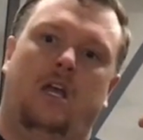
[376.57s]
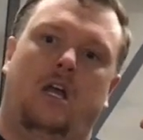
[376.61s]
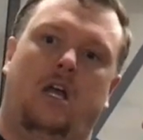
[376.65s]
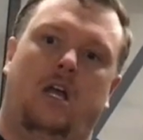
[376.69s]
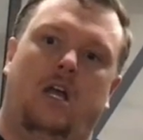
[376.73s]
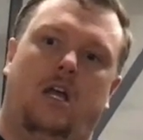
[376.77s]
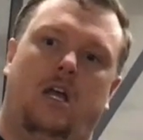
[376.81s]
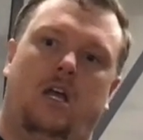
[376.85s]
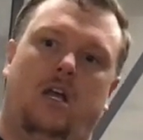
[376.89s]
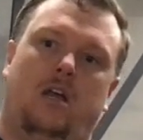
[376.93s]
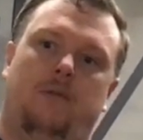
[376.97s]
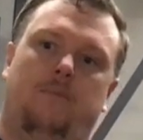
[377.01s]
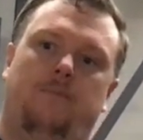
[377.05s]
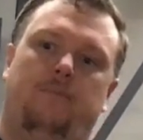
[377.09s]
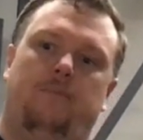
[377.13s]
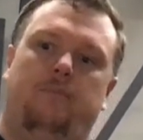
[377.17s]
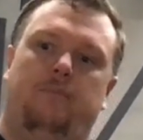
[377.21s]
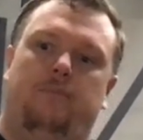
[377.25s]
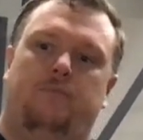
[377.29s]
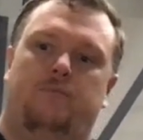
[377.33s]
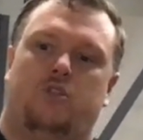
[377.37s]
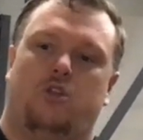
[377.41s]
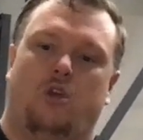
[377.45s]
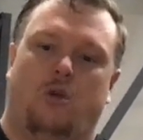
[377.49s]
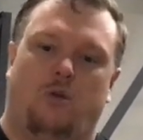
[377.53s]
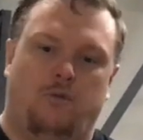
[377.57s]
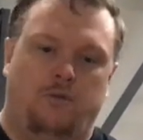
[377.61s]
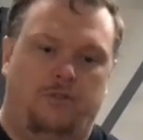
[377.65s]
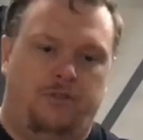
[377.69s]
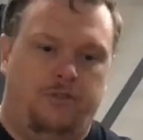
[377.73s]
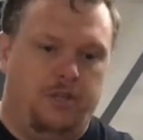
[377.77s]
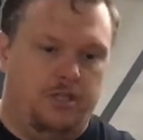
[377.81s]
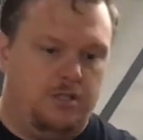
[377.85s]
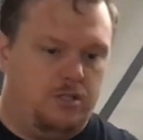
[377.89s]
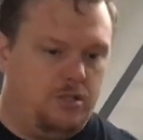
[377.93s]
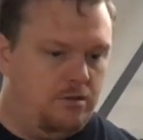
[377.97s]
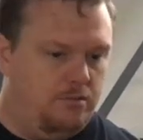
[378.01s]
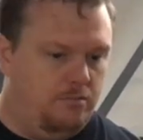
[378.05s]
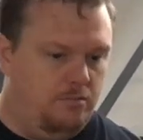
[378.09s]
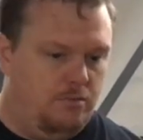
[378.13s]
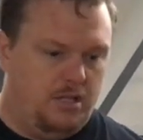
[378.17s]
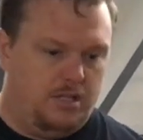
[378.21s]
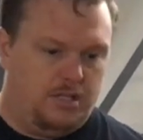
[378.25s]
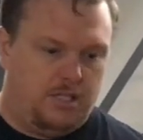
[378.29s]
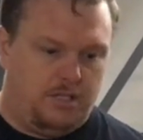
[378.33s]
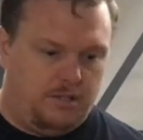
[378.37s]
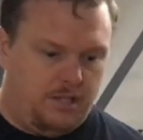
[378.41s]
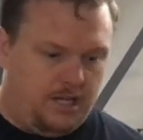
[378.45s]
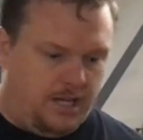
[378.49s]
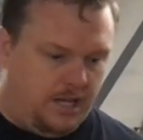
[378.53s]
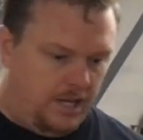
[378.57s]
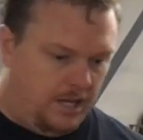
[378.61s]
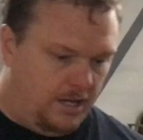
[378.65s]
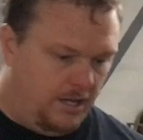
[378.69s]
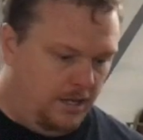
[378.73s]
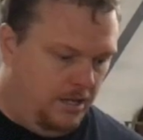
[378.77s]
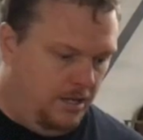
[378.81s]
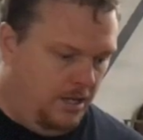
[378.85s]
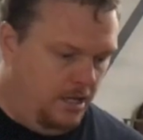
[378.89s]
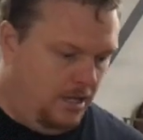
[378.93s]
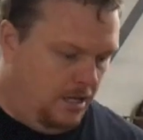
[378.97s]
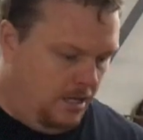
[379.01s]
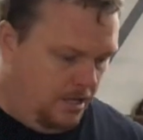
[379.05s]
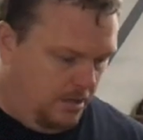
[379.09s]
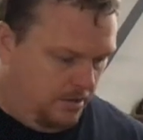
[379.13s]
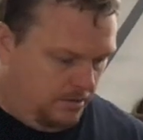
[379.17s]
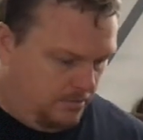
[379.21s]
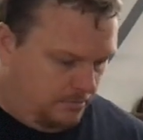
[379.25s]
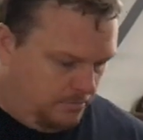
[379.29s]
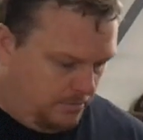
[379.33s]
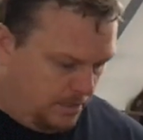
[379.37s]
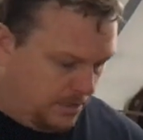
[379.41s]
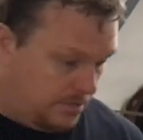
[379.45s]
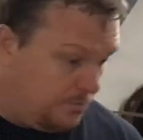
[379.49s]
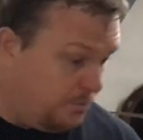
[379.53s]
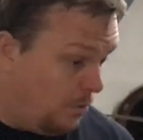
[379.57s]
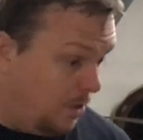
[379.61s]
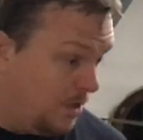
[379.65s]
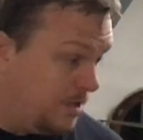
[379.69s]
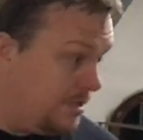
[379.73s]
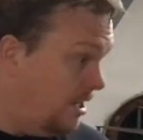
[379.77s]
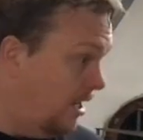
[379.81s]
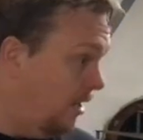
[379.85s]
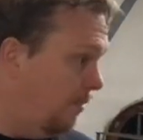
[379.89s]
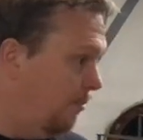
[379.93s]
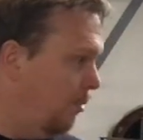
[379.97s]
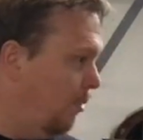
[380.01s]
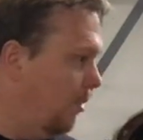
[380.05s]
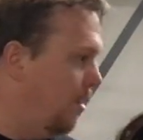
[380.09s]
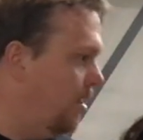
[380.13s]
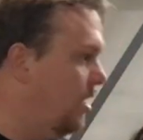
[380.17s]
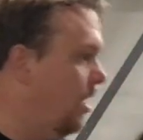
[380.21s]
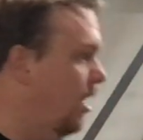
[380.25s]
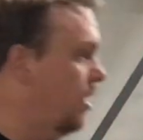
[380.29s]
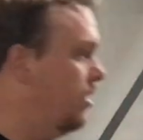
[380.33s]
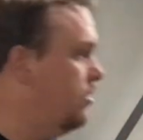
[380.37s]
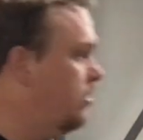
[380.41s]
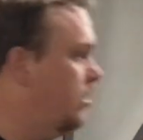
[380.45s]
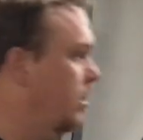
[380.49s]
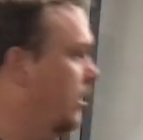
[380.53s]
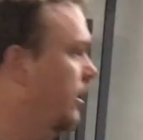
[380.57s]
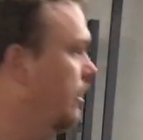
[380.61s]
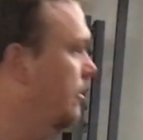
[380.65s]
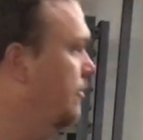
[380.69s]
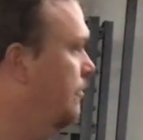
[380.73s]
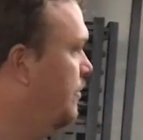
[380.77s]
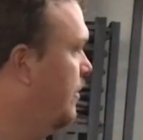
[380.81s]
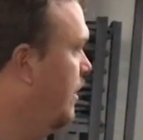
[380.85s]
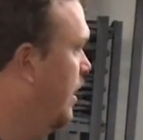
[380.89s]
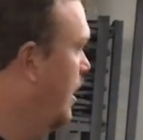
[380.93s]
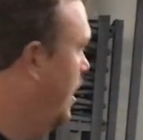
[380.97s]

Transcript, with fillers: Um, so this, this, uh, this works out pretty nicely.